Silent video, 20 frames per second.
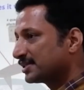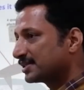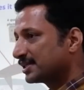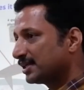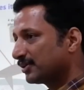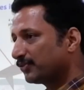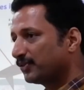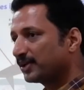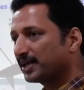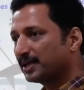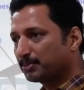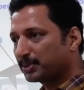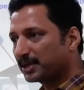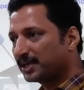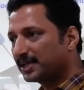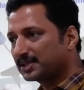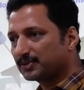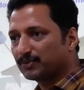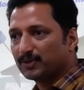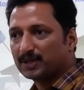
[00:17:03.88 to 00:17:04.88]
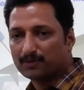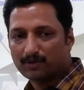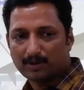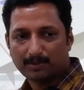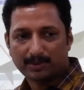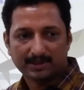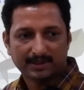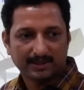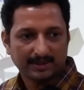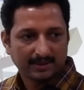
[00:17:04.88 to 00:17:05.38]
itself, we can predict what will
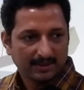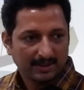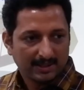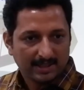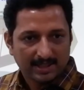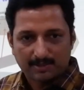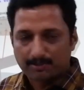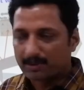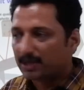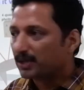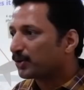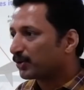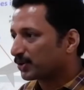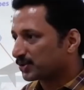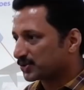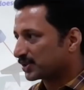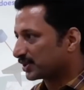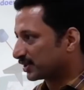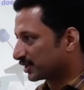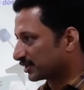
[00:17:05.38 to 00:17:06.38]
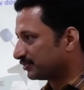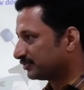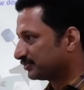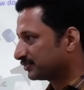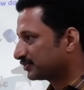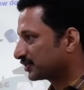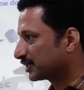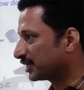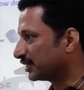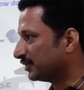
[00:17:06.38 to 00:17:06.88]
be the spring constant.
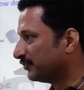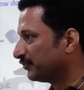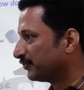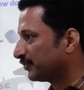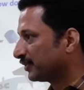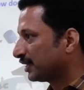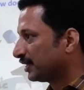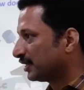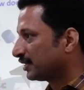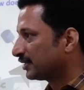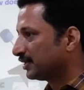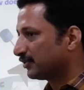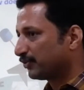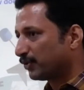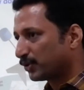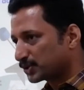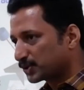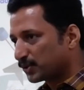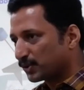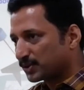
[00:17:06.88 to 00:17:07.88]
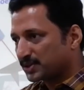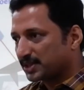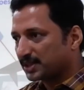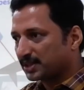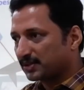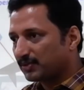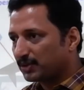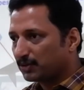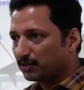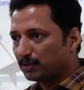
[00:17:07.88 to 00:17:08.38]
Okay, the force
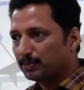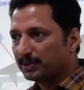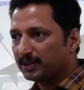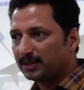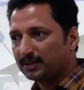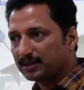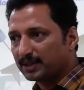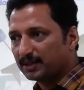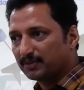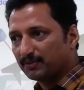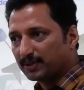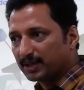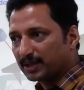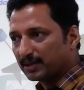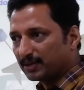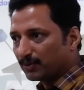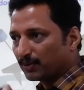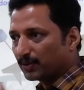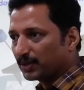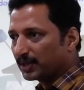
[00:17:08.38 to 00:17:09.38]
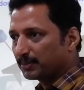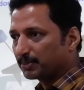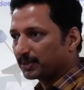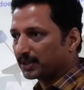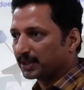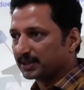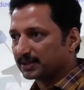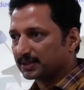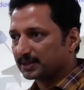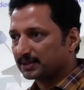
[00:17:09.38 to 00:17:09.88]
constant, what will be, that we can already
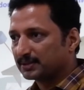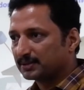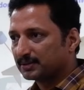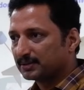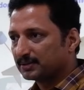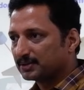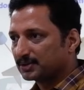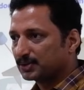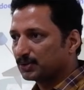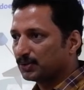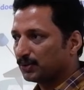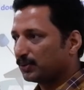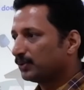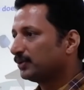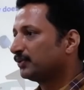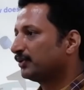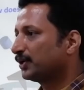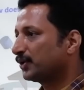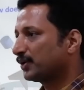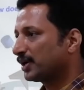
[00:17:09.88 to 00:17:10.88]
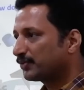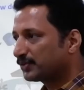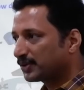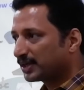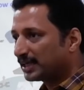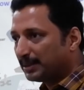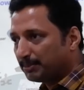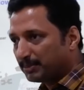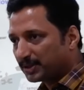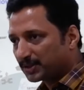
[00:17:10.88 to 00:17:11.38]
predict. So we don't have to
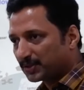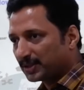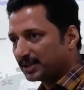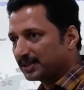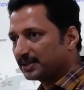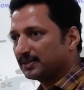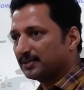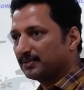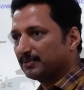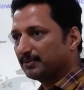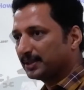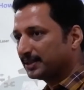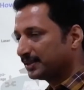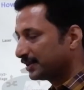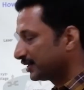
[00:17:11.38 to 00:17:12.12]
really measure it. By